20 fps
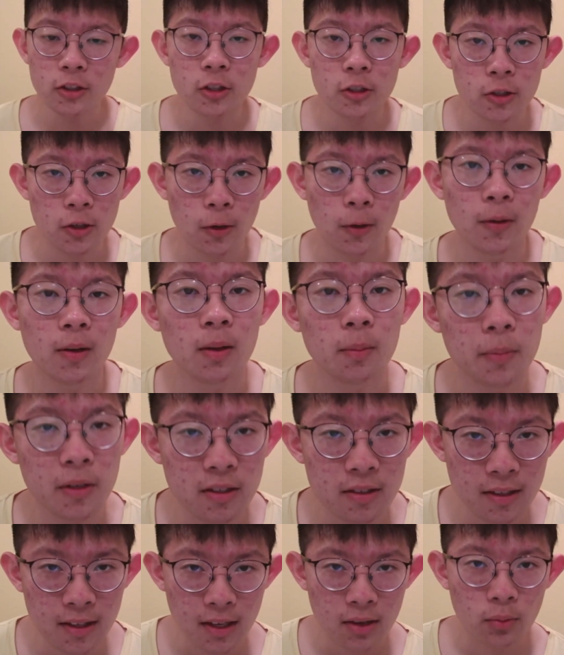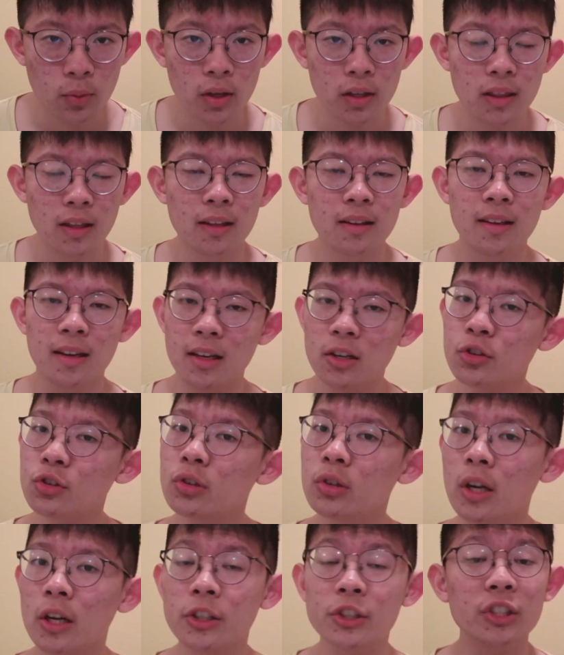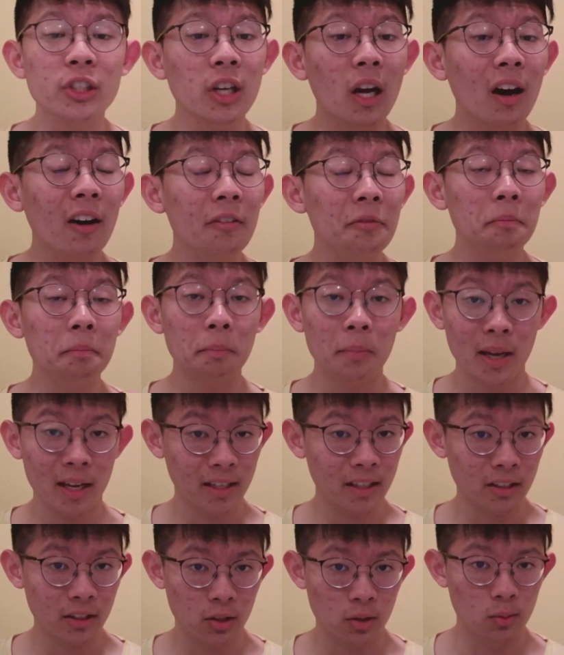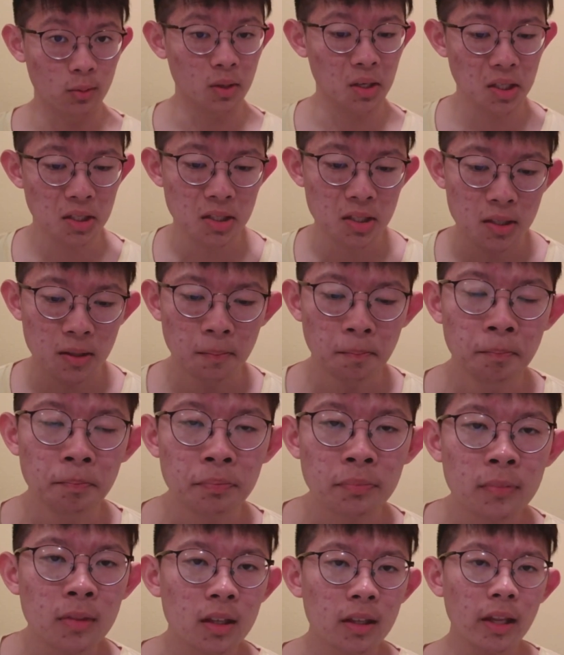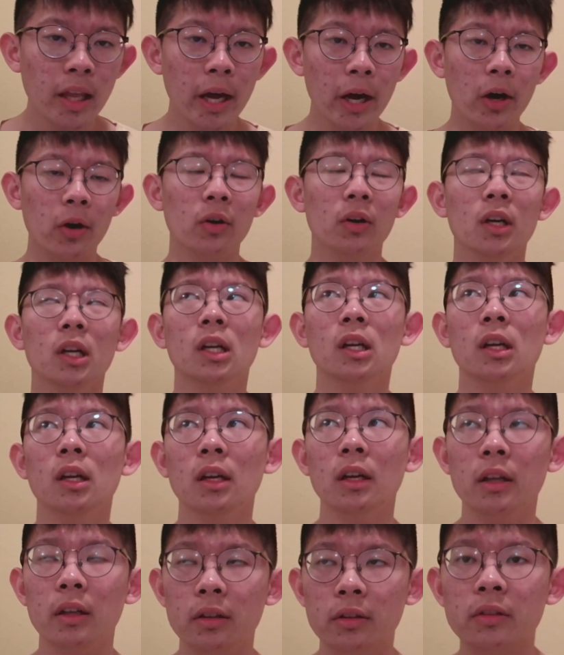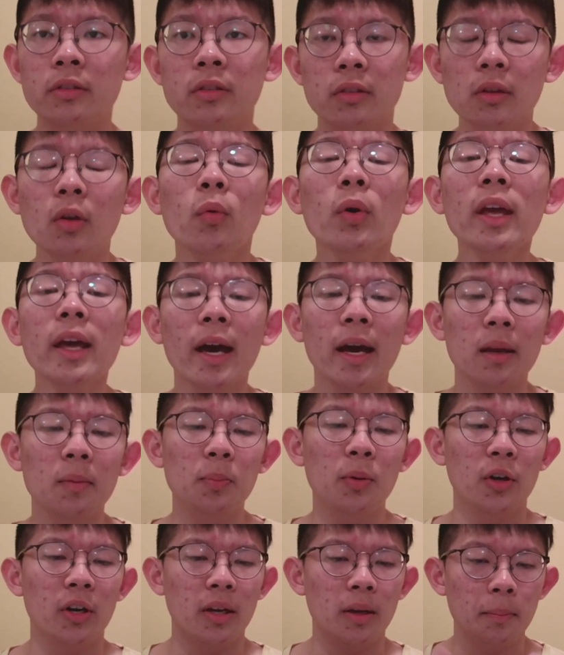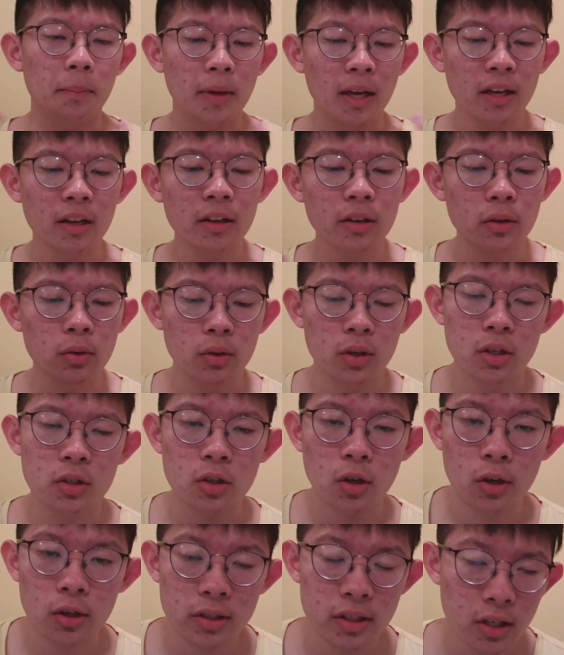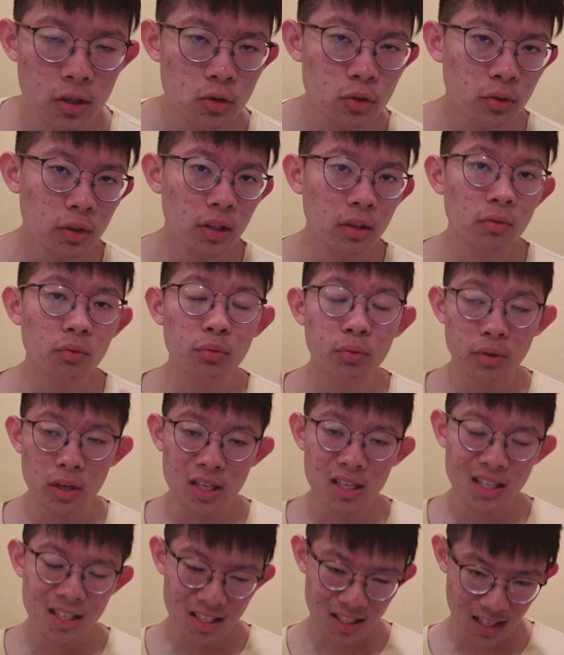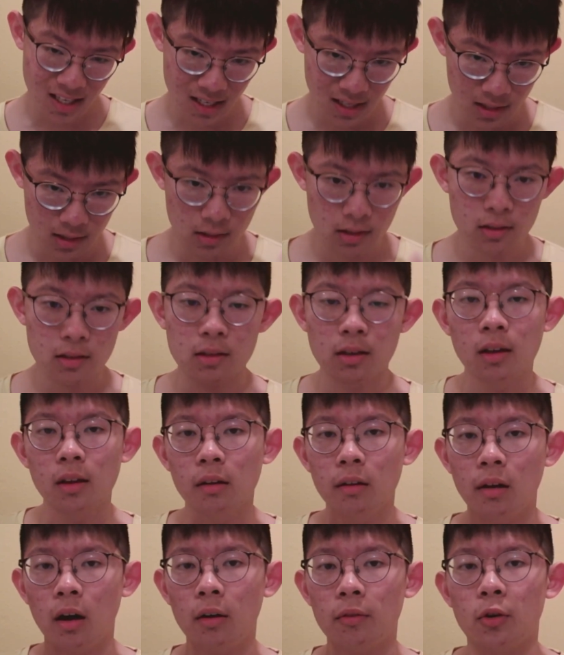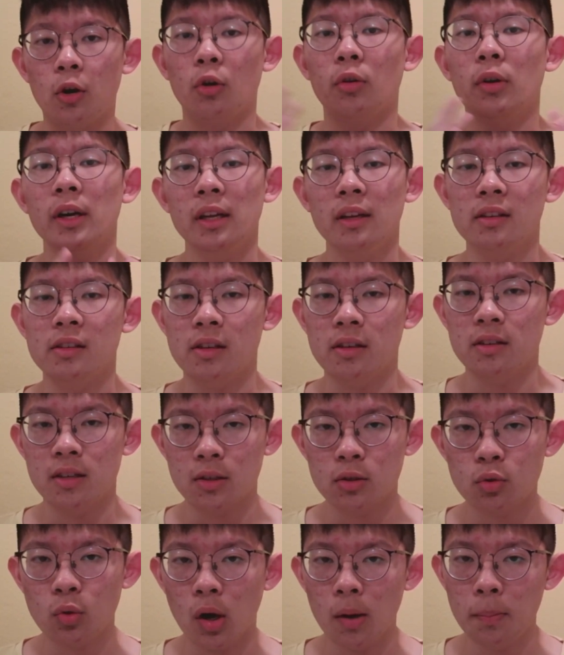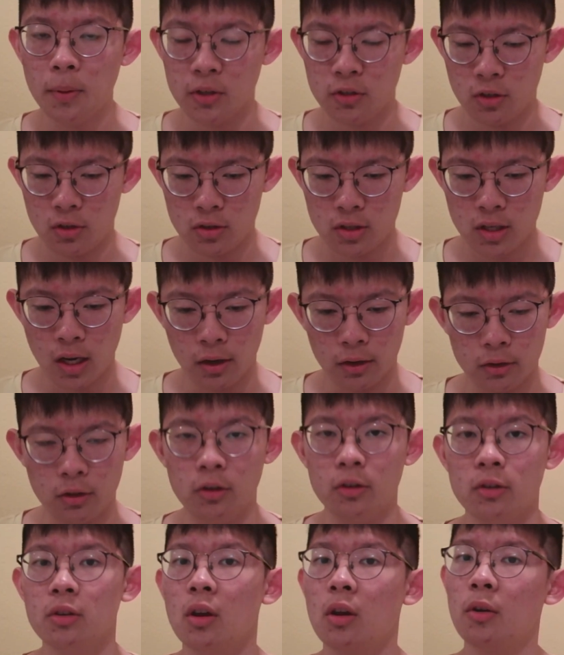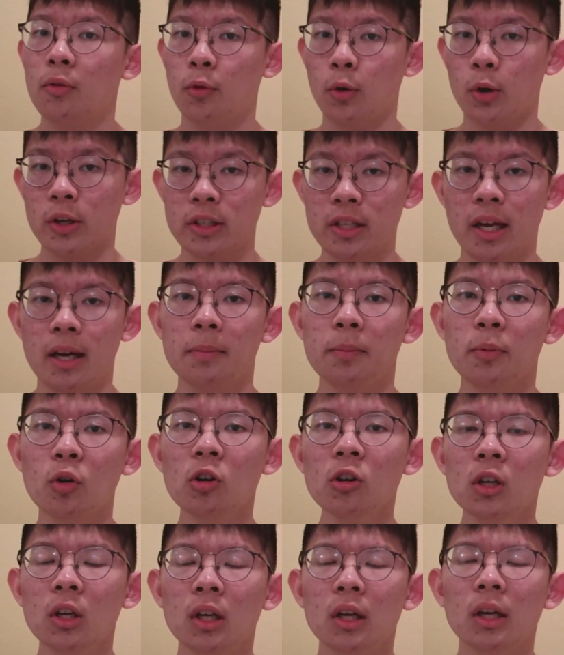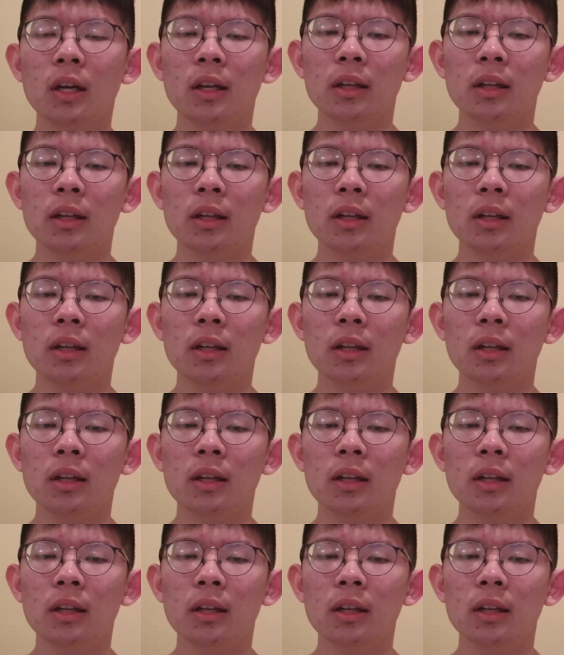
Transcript: launch is going to be seeing with it the introduction of mega units. Now, the way I'd put it, mega units are essentially reskins of already existing Squad Busters characters. For example,